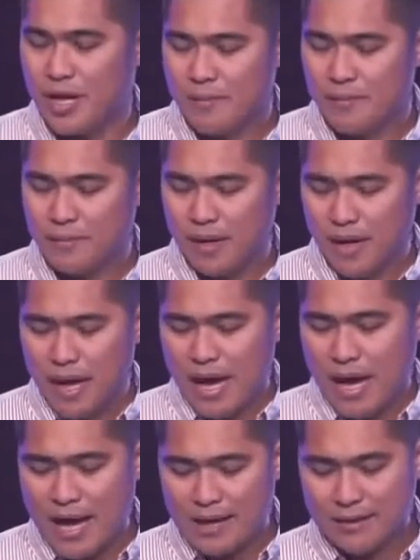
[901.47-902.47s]
Him
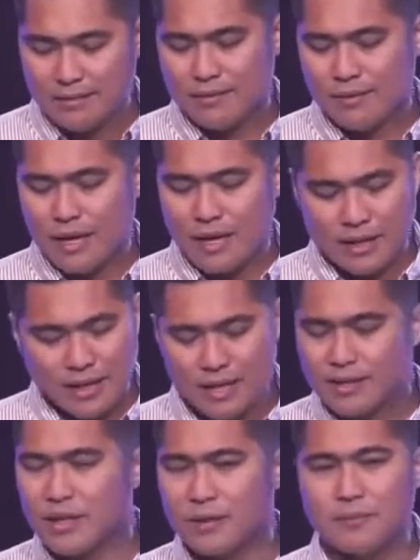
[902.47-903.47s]
and
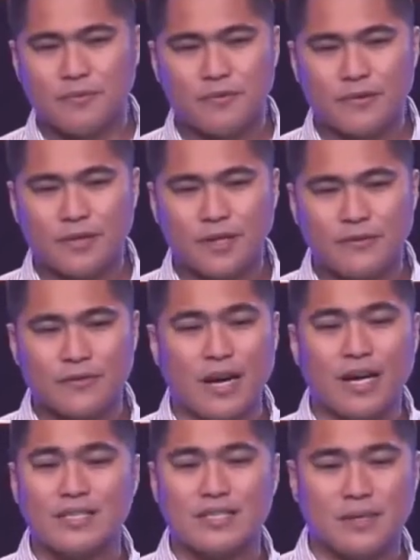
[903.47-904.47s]
kingdom full of
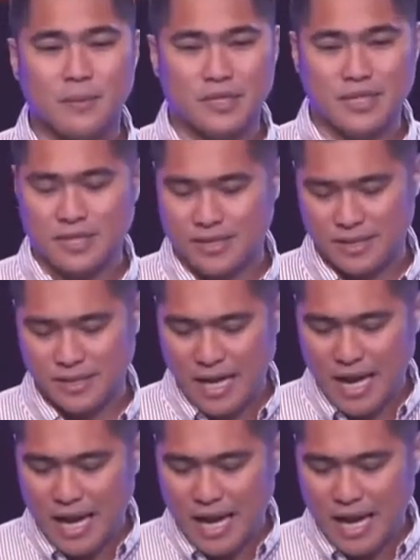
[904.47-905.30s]
God's images.